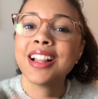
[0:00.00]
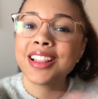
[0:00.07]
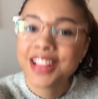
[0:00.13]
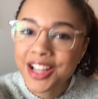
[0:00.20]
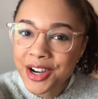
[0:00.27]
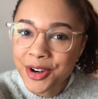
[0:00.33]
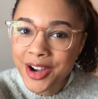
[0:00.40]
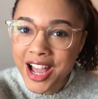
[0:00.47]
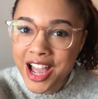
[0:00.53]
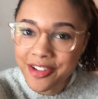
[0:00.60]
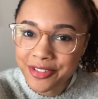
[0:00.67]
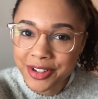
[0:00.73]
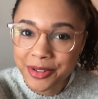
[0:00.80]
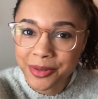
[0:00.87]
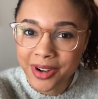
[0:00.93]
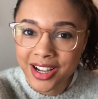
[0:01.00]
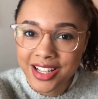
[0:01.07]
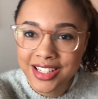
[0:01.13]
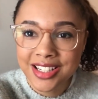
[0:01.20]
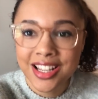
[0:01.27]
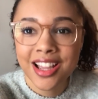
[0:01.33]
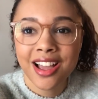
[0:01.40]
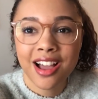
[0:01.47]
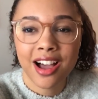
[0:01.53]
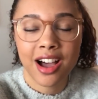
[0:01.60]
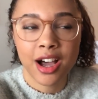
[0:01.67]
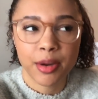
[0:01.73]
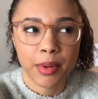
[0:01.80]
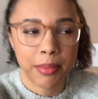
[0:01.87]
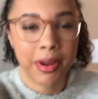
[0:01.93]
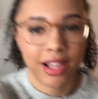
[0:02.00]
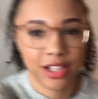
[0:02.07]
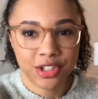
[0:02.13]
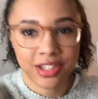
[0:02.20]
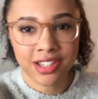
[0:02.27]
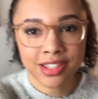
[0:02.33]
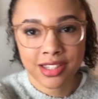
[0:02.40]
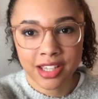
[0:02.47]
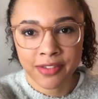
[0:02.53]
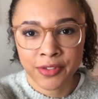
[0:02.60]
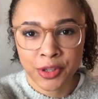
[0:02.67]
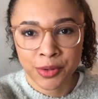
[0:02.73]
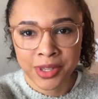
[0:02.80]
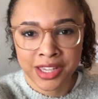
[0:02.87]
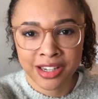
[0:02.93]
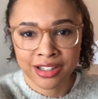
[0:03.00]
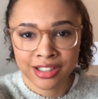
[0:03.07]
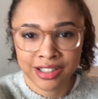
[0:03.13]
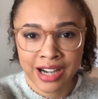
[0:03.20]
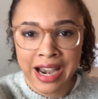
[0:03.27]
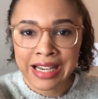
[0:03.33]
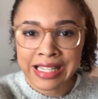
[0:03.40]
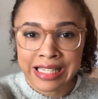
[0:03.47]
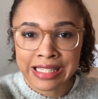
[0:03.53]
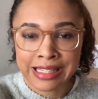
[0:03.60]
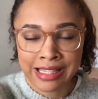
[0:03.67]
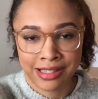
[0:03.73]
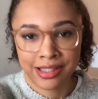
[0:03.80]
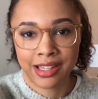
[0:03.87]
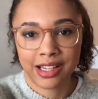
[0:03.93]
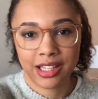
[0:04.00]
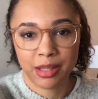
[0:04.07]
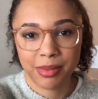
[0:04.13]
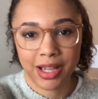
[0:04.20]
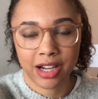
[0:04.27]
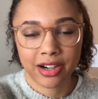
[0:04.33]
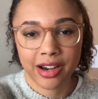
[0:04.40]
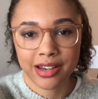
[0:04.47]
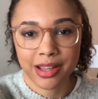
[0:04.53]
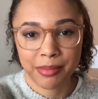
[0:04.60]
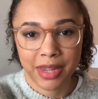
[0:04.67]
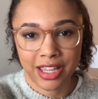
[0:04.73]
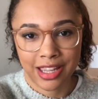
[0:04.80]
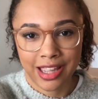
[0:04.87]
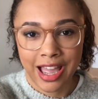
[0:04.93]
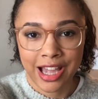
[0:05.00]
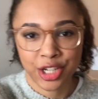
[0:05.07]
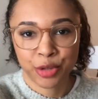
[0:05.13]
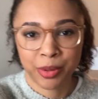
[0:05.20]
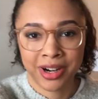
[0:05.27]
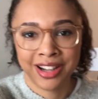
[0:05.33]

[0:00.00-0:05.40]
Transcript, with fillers: Hello everyone. Um, apologies if you hear any sizzling in the background. I'm making hash